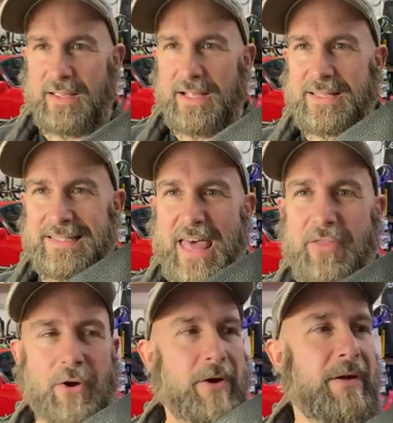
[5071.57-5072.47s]
It's
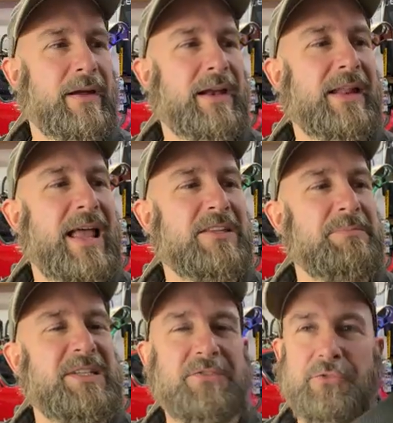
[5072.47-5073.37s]
leather and it has a
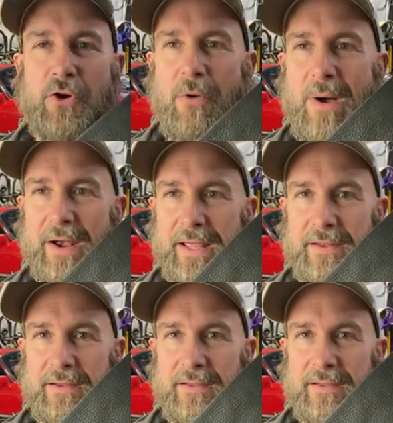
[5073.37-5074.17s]
piece of chrome on it.